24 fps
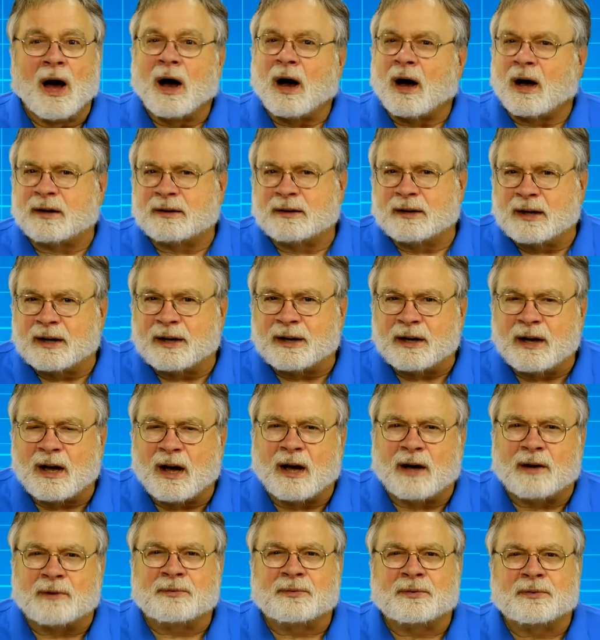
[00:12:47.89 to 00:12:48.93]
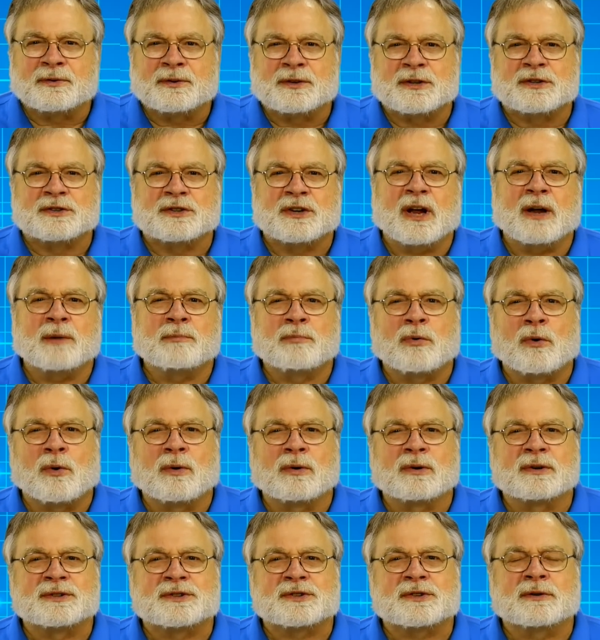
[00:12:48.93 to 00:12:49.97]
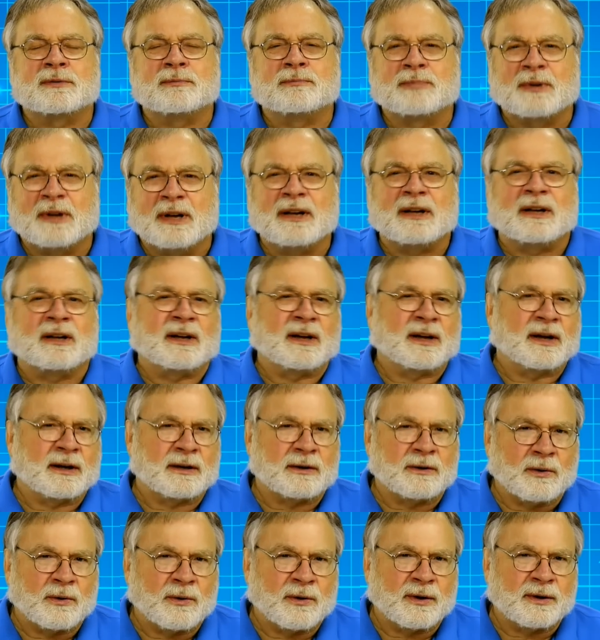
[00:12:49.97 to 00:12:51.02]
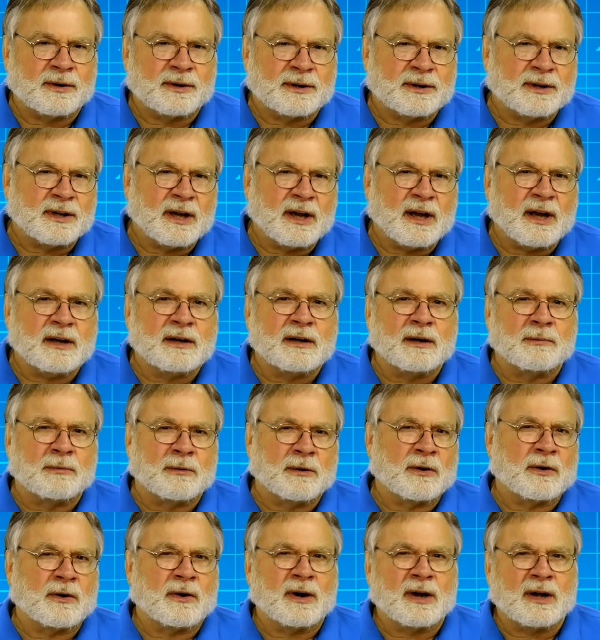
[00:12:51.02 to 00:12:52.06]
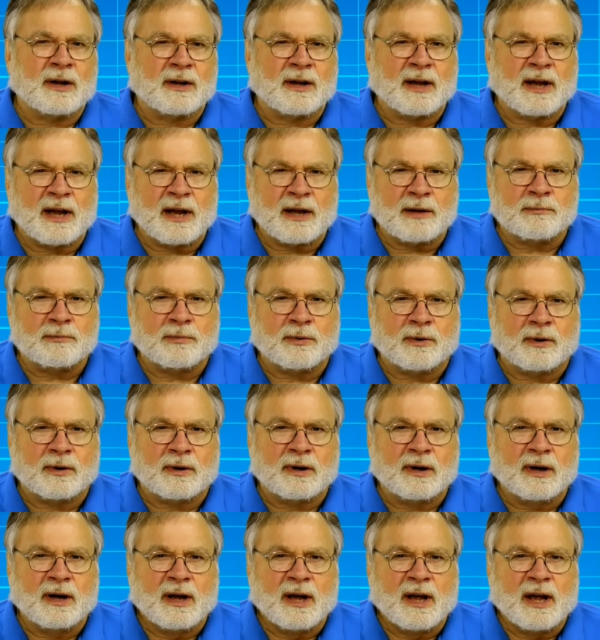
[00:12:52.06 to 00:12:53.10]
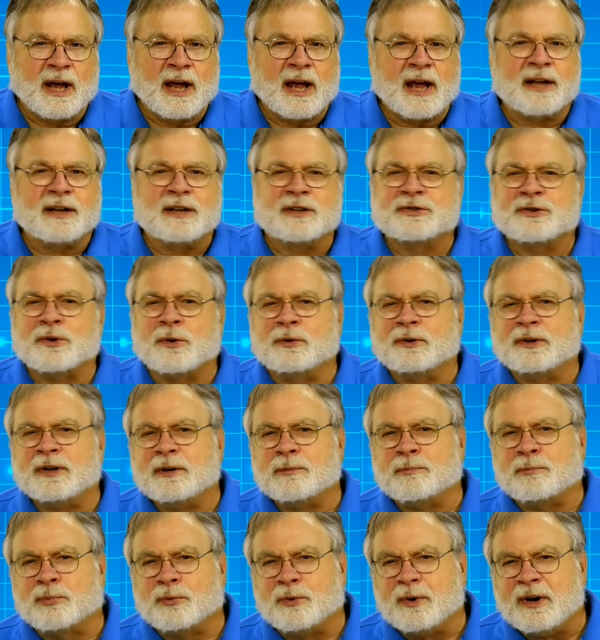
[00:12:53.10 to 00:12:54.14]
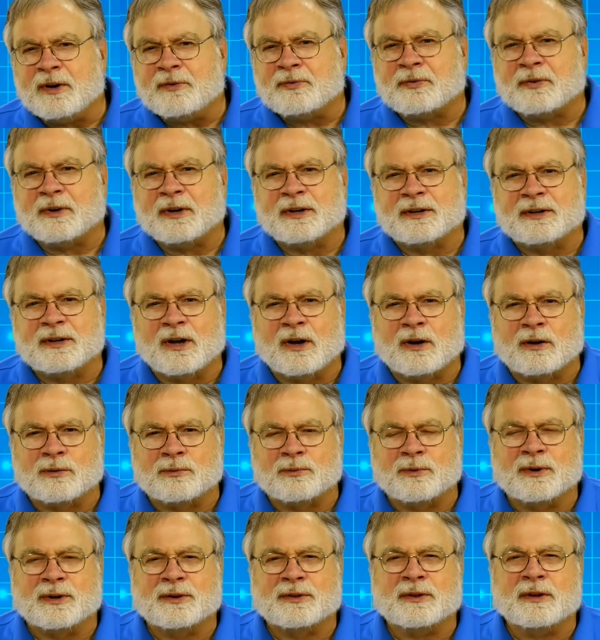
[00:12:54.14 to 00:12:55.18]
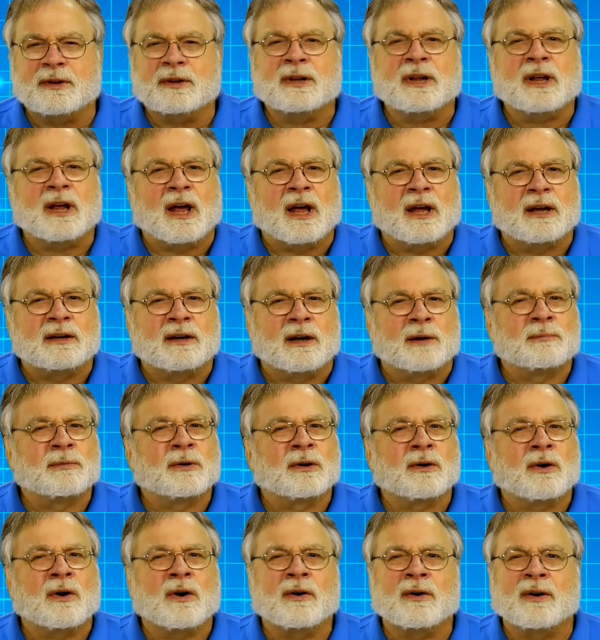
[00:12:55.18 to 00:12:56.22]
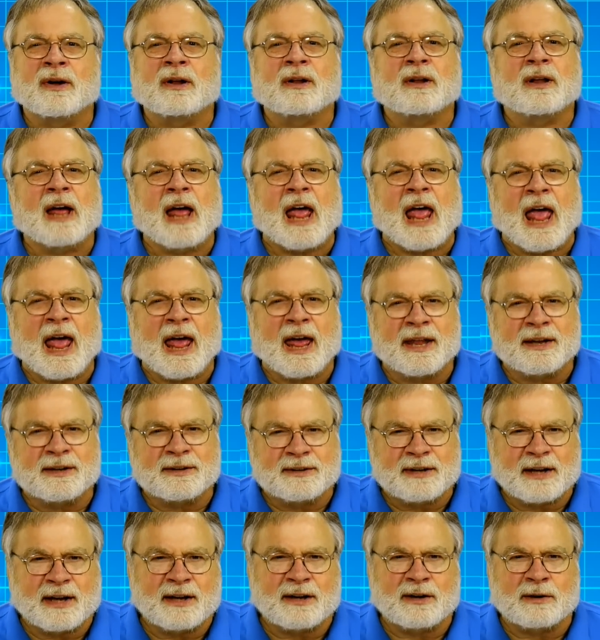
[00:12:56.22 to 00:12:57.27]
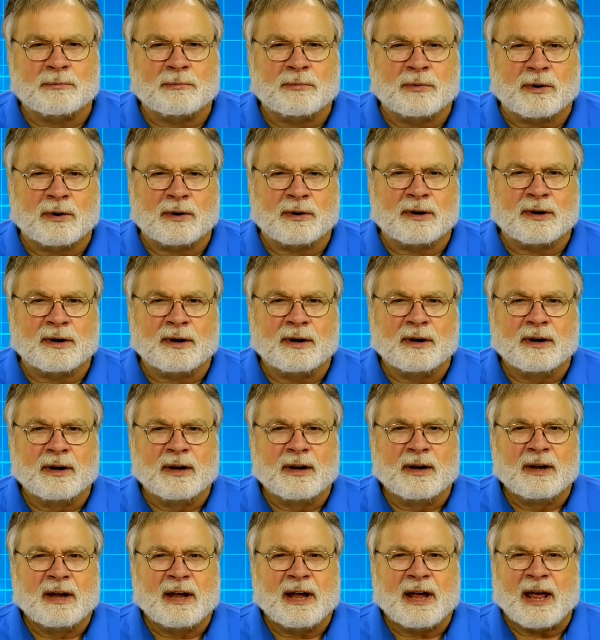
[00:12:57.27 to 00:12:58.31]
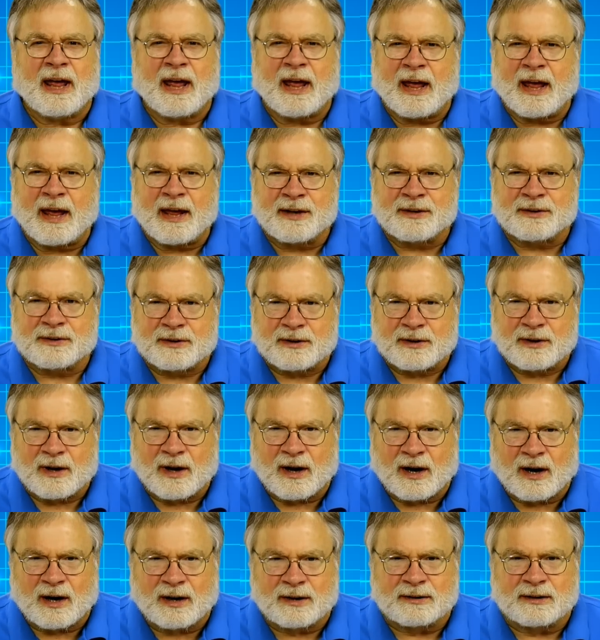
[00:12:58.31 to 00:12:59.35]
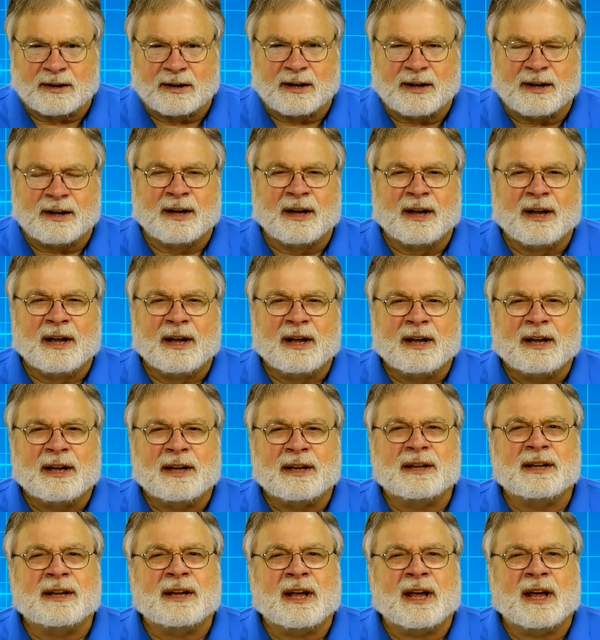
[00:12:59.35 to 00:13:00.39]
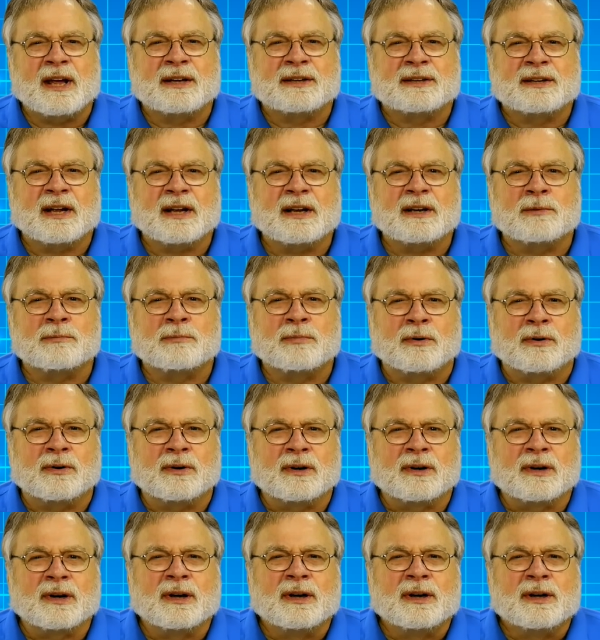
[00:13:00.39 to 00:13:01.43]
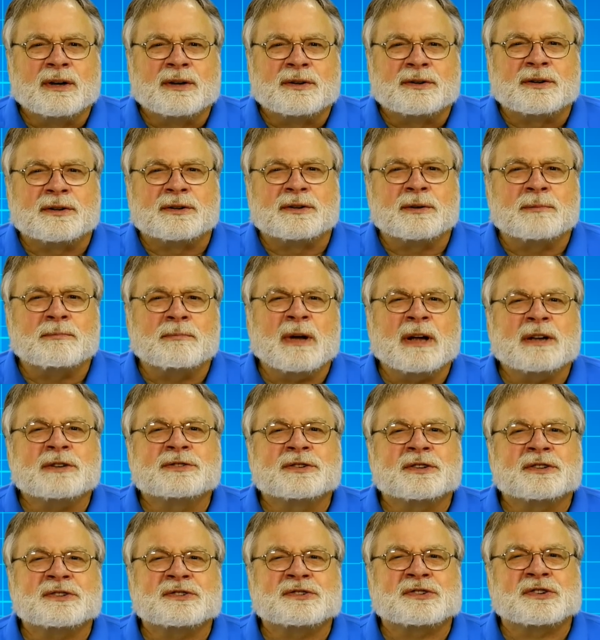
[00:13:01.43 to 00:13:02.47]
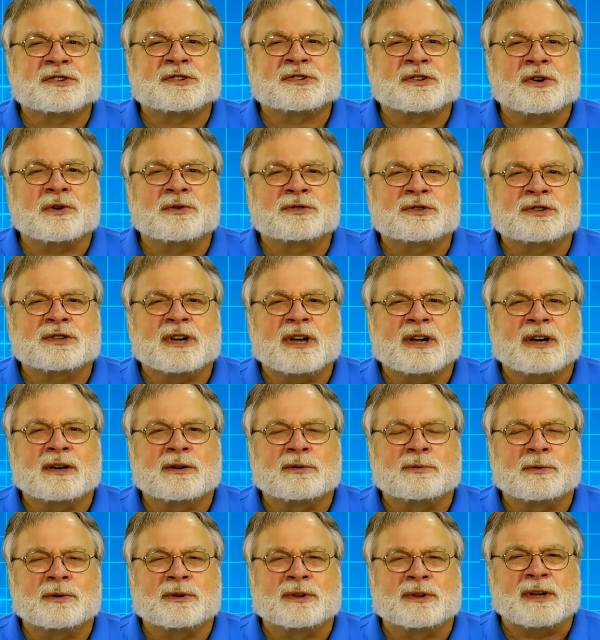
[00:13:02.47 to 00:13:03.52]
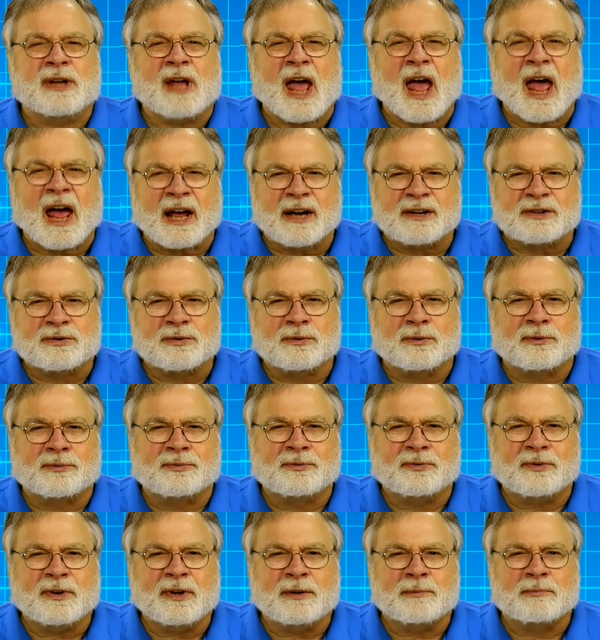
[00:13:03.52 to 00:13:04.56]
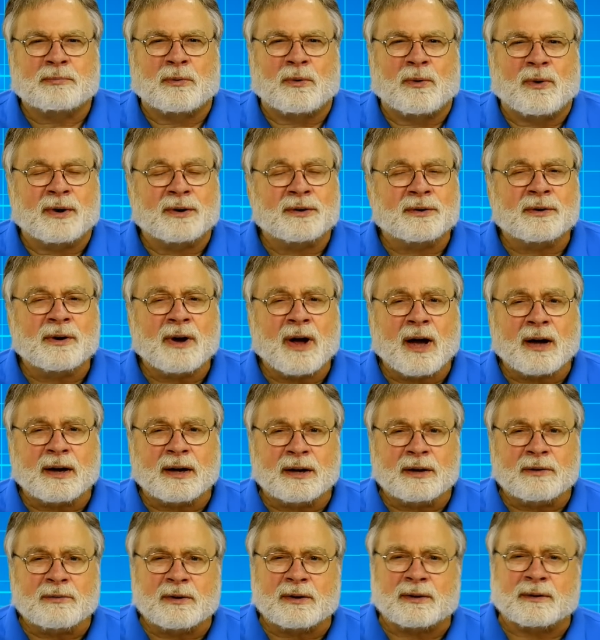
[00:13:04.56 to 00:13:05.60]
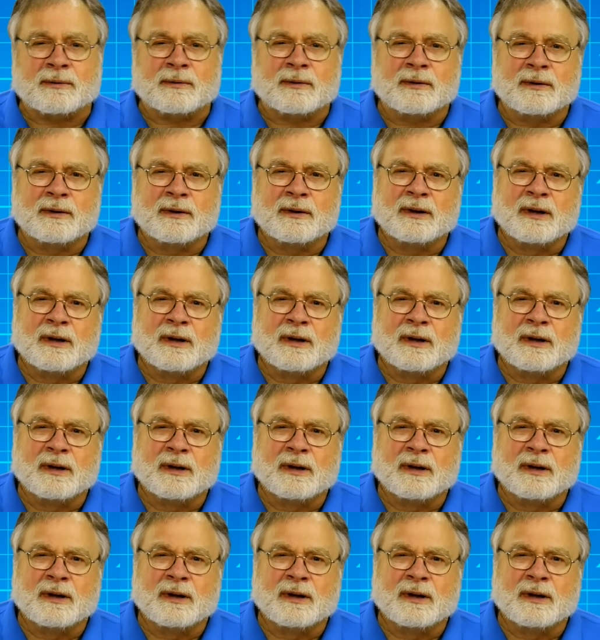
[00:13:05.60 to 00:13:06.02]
Oddly enough, the J-pole is completely ignored in the A R R L handbook and is only briefly dealt with in the A R R L antenna book. And, oddly, in the antenna book, the dimensions associated the actual feed point are not given.